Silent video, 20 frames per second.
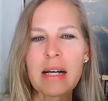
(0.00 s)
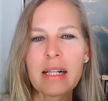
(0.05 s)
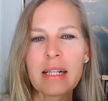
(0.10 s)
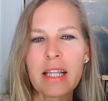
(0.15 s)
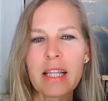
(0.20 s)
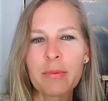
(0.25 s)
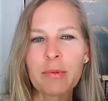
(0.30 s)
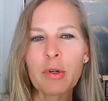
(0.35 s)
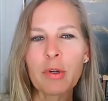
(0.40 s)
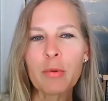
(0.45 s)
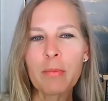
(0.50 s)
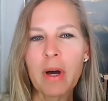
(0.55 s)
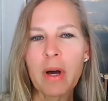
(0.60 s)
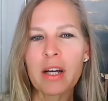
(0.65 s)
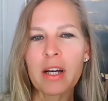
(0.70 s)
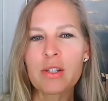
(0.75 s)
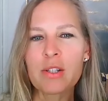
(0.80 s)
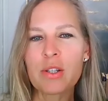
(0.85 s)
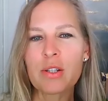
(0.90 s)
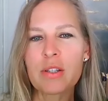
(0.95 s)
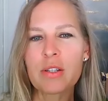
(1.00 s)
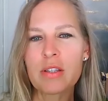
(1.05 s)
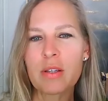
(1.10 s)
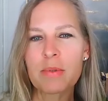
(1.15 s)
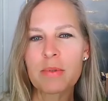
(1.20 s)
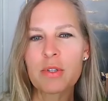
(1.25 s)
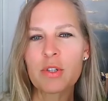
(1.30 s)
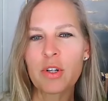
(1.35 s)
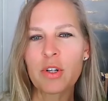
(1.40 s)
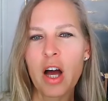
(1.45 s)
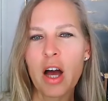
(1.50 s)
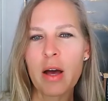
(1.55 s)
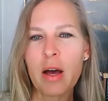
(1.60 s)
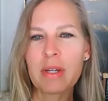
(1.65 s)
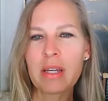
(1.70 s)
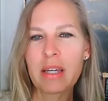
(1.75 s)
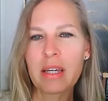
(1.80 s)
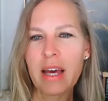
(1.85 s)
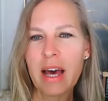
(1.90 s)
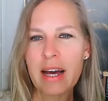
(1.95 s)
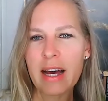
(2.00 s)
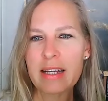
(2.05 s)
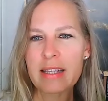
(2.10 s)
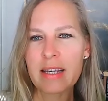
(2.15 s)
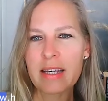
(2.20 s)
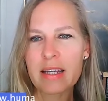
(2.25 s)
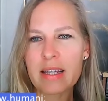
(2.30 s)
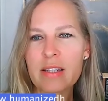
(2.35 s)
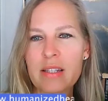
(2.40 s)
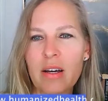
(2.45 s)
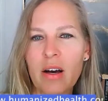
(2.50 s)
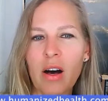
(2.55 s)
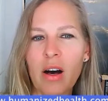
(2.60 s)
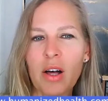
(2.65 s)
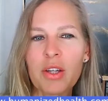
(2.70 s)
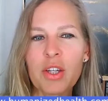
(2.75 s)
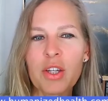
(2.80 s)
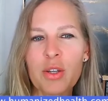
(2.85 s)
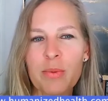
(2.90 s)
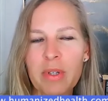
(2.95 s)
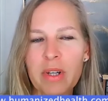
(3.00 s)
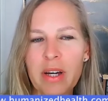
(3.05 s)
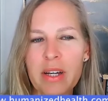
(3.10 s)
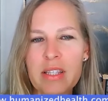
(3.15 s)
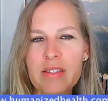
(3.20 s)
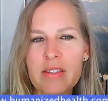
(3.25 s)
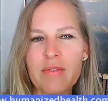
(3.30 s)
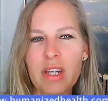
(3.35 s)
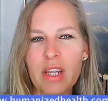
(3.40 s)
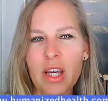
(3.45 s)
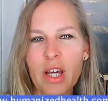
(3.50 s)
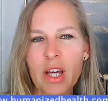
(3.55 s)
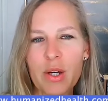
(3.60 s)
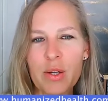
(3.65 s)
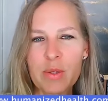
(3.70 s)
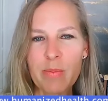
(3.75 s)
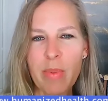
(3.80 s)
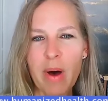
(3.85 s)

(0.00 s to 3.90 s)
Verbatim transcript: Let me remind you to subscribe and get access to all humanized videos,